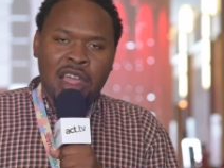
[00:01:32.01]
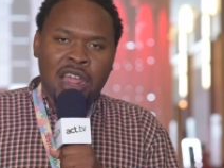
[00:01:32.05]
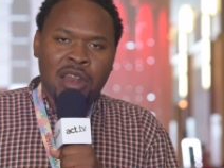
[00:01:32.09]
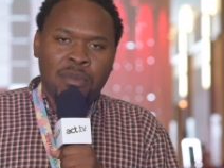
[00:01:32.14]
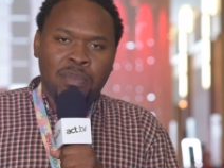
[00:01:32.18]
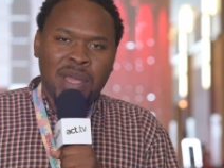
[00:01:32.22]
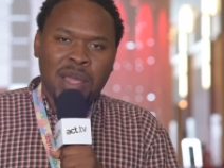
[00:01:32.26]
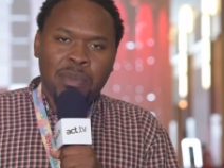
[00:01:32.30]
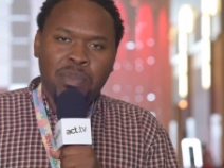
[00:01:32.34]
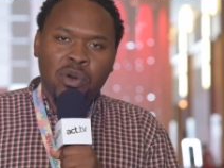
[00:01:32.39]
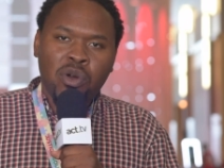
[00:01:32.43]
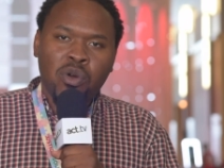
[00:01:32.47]
and
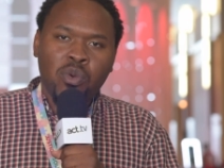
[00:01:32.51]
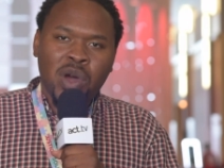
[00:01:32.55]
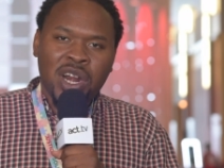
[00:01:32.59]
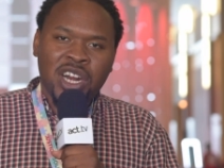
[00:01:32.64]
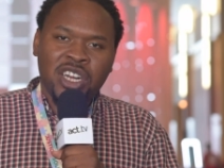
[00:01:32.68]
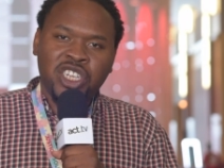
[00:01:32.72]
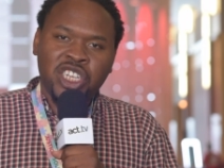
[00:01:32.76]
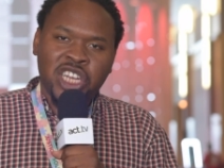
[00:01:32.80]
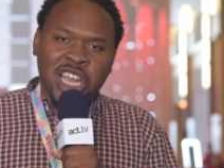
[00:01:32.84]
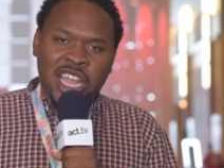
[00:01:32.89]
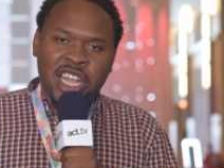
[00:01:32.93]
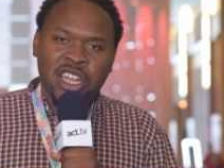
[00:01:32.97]
people who want to
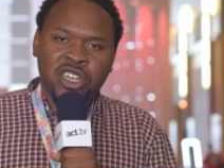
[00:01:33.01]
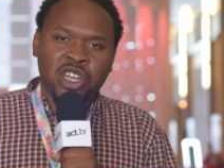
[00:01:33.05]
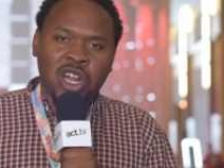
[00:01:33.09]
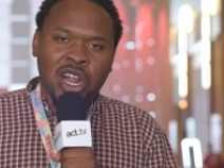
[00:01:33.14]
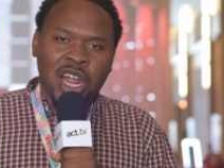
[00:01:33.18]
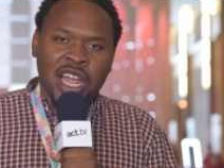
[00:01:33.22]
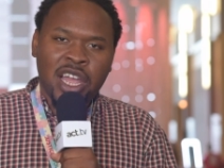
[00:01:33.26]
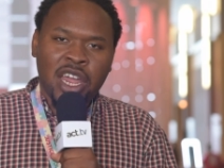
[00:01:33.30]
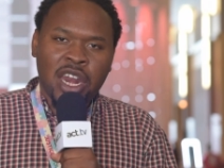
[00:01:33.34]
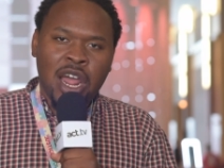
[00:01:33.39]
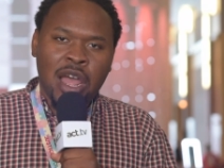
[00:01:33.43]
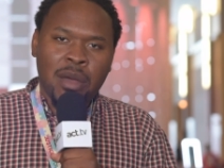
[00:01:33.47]
change our
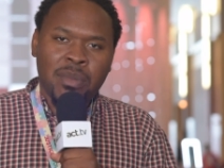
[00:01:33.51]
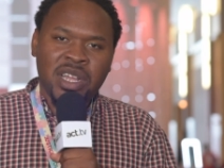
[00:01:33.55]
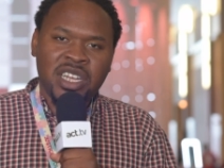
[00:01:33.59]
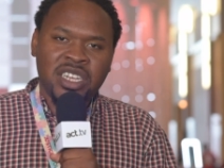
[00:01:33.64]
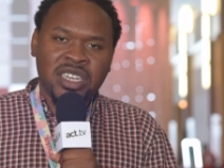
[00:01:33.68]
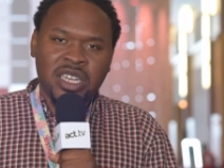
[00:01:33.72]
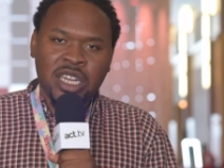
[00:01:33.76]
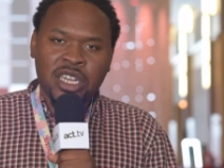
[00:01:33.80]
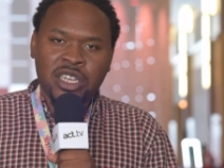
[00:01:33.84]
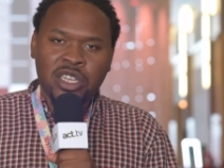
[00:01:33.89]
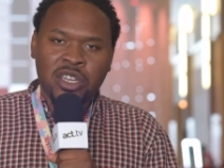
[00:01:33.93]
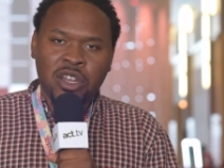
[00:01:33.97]
economic
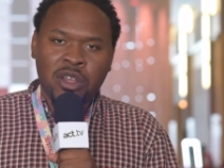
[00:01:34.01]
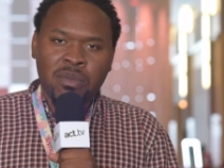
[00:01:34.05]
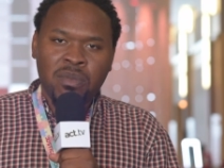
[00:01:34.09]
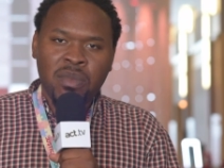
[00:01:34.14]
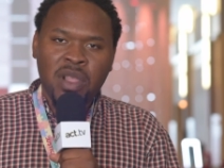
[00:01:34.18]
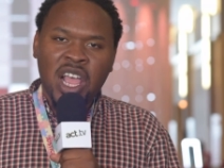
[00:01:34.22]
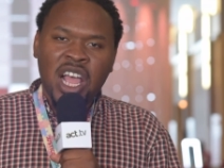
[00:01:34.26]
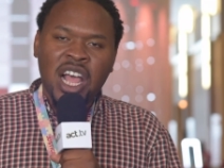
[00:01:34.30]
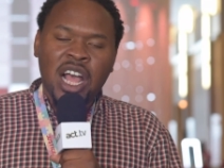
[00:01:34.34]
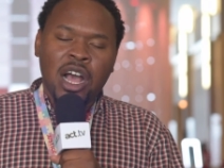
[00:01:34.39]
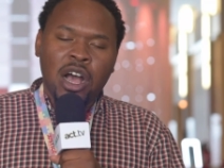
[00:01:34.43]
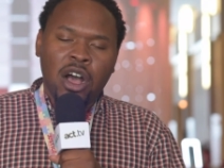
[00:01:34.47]
system
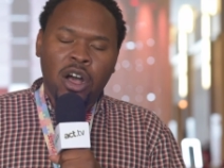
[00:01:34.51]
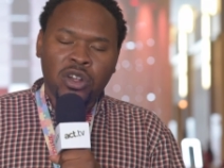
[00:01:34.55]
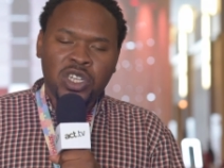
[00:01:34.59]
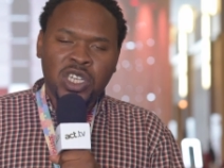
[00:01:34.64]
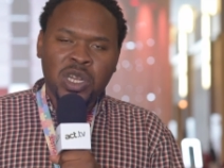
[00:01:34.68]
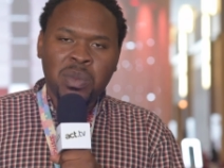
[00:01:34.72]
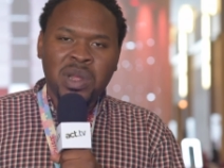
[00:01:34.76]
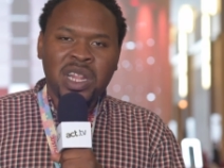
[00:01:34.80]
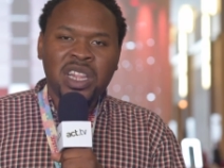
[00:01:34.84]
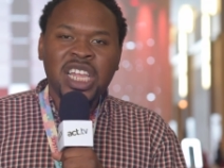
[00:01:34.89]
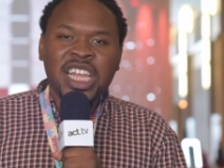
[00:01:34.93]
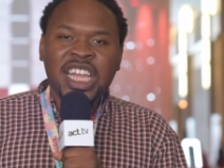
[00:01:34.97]

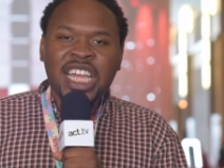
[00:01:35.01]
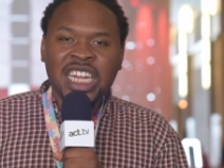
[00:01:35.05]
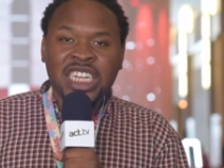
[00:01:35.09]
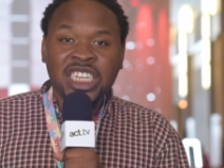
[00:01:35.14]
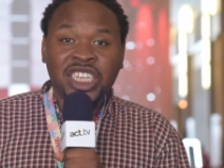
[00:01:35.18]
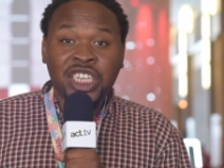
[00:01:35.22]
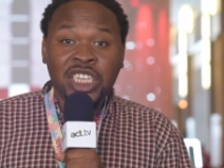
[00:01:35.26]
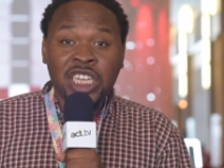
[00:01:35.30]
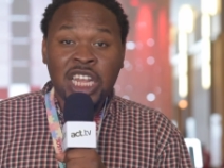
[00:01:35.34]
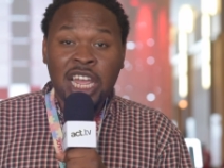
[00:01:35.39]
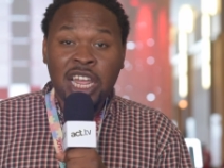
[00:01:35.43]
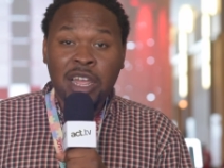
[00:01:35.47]
ultimately can
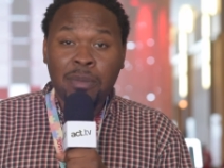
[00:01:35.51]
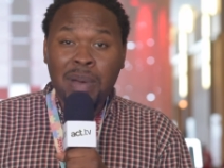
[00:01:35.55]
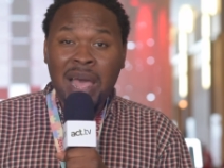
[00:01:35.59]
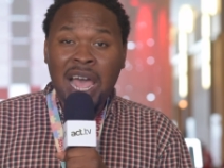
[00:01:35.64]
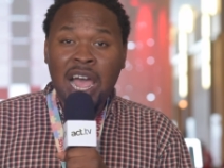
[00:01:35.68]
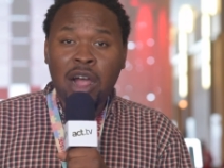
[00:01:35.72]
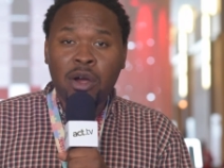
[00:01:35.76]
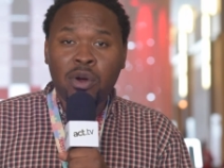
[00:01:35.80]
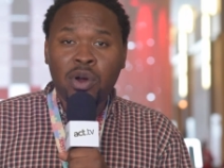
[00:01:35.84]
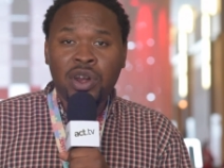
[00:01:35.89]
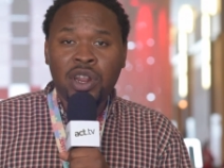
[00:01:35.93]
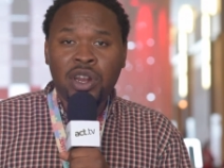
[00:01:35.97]
take
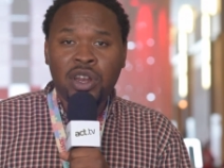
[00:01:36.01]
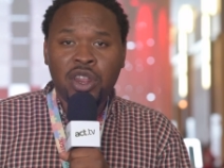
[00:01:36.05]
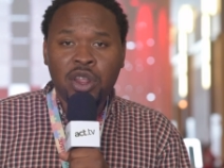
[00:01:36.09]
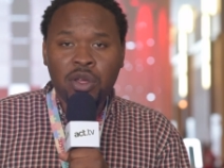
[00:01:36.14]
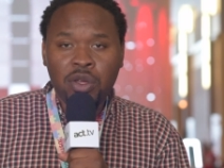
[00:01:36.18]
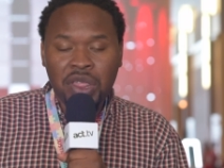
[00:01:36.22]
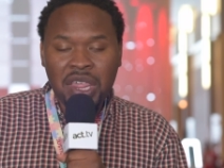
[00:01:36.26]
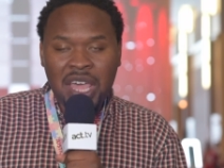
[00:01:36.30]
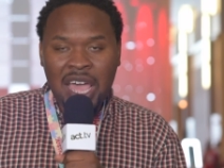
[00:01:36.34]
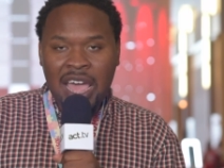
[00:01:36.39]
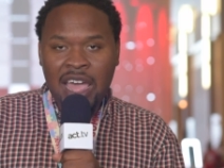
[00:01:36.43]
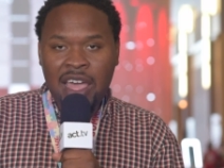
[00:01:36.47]
power to
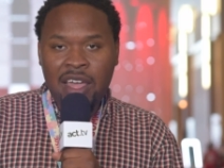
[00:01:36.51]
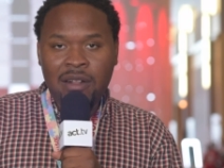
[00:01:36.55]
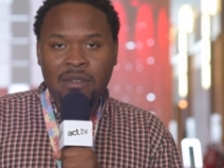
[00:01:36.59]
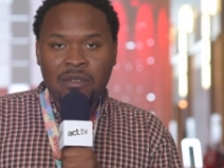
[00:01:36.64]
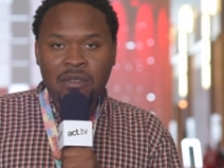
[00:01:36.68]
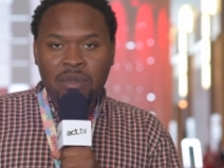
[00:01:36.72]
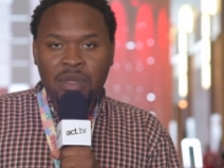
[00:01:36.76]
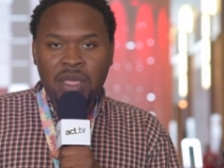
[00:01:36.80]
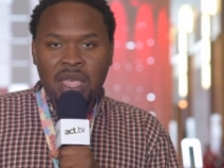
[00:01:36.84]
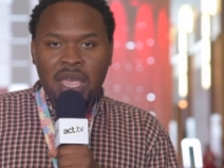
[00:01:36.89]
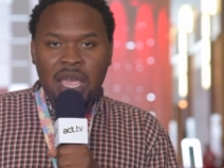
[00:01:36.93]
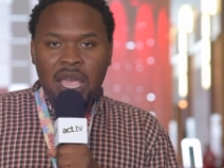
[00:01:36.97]
do that.
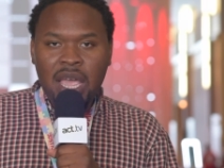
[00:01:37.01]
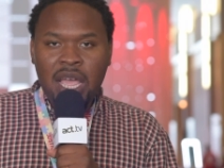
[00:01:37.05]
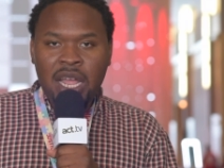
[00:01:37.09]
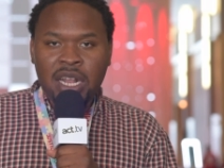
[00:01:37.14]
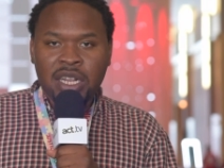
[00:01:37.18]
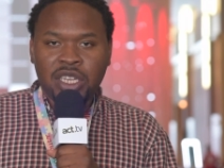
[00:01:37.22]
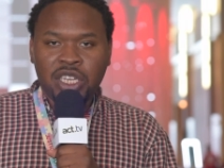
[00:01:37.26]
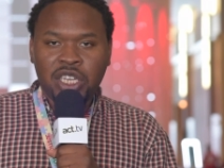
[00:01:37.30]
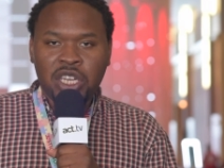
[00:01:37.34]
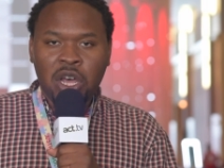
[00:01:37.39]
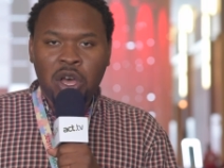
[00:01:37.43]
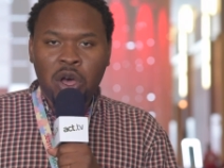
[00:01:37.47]

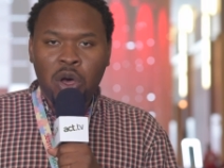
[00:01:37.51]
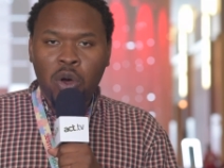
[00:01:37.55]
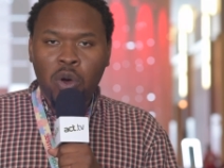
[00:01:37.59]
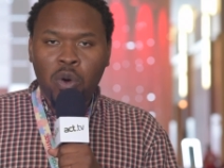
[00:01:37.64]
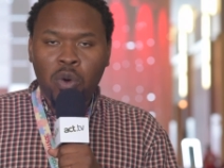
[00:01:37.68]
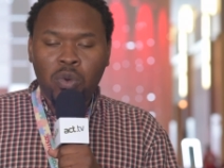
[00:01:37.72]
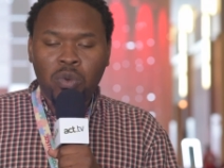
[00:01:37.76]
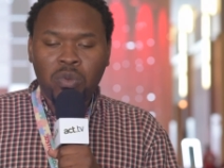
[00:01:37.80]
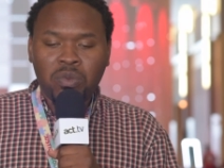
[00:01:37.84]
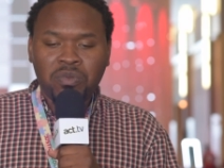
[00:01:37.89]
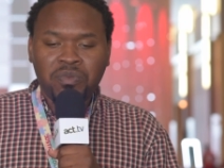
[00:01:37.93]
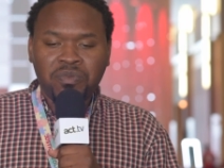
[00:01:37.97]
And
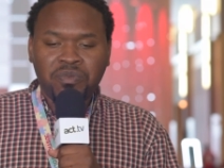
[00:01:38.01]
so